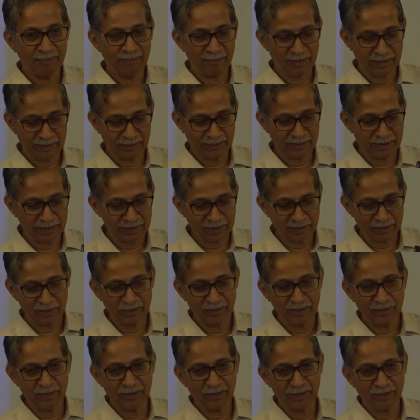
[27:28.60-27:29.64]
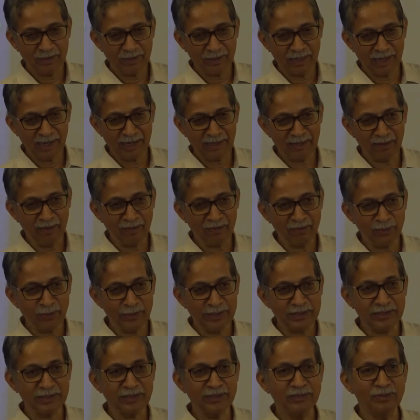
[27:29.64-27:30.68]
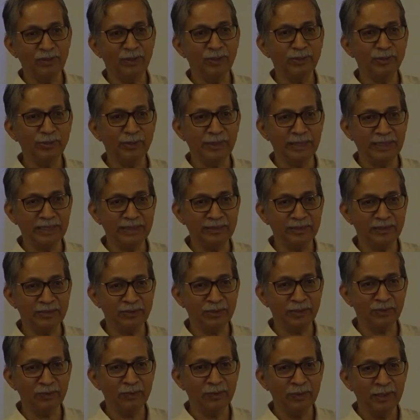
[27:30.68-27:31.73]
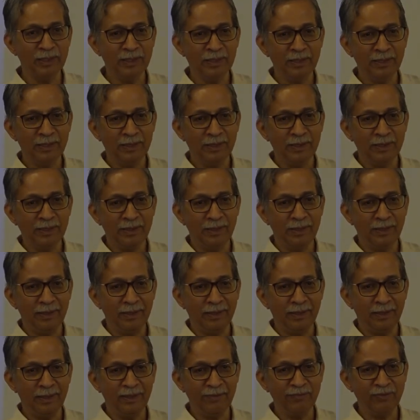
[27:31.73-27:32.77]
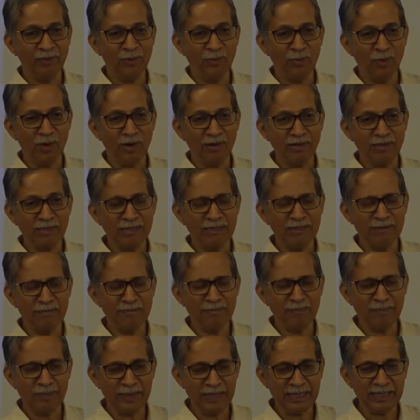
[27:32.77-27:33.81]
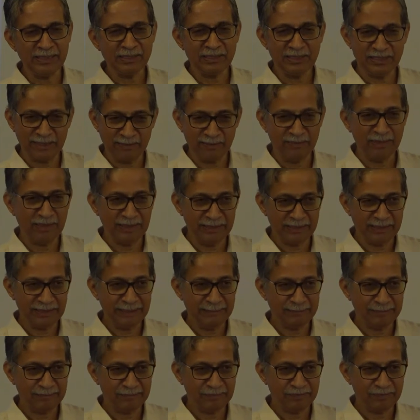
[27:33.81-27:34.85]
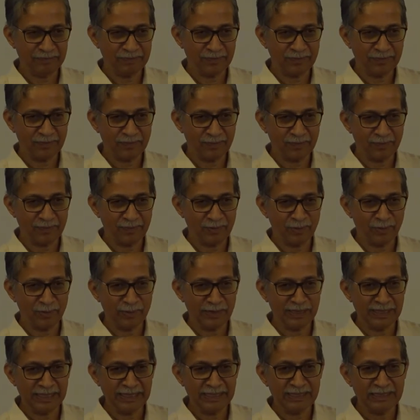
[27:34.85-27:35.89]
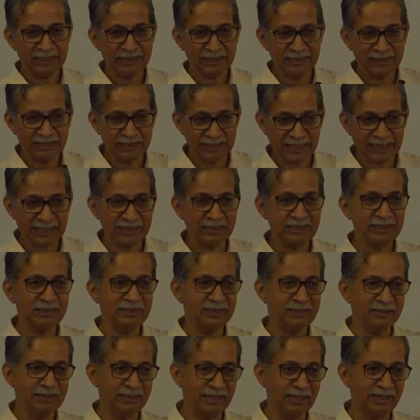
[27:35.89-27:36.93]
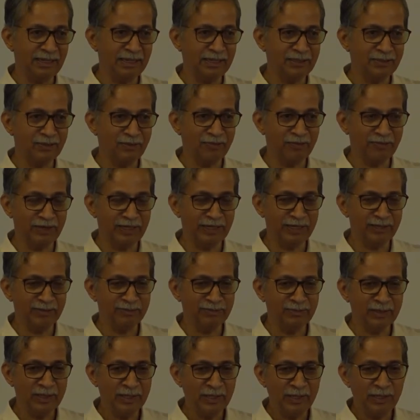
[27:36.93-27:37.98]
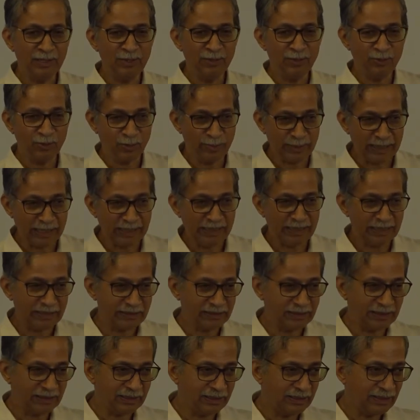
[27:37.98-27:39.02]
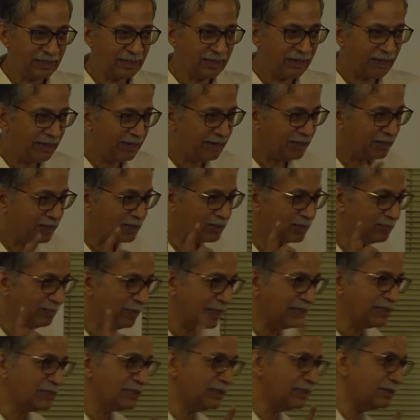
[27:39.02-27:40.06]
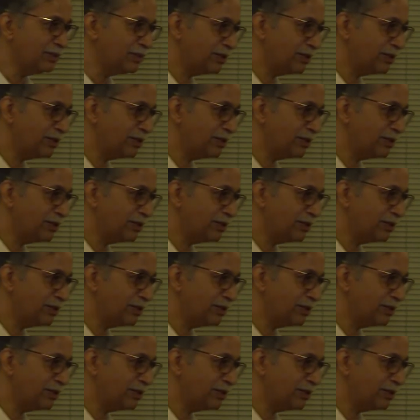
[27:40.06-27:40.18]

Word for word: but this angle of twist is also arrested. So if you want complete stability, you need 6 degrees of freedom to be arrested in a spatial